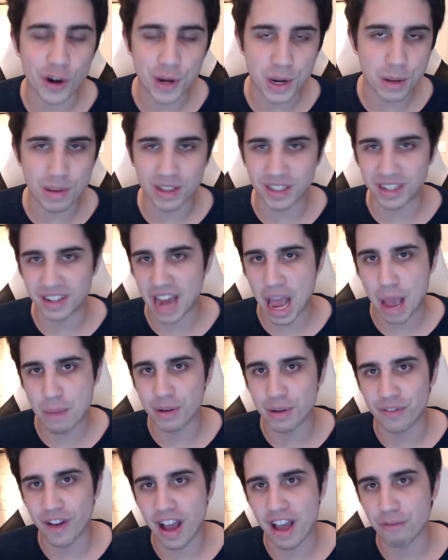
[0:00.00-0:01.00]
to him as a Diamond
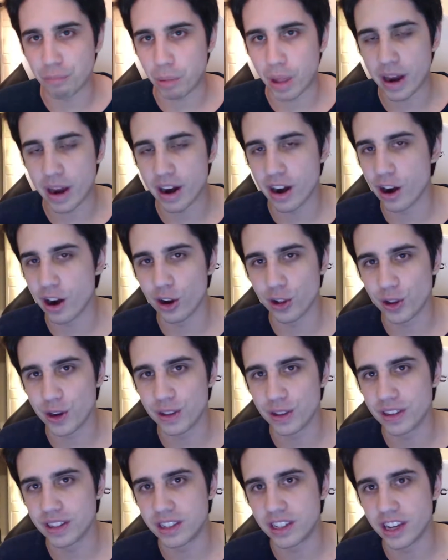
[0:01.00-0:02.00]
5 player earlier
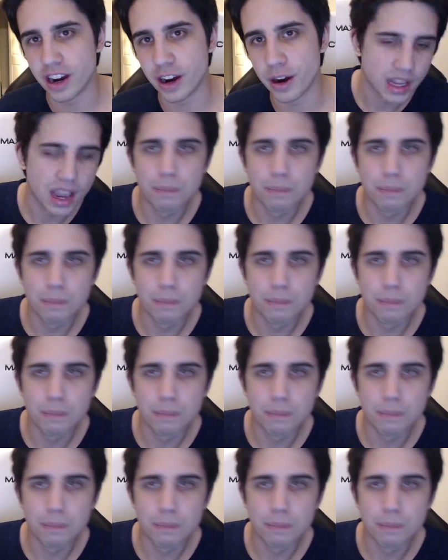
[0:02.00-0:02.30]
this year,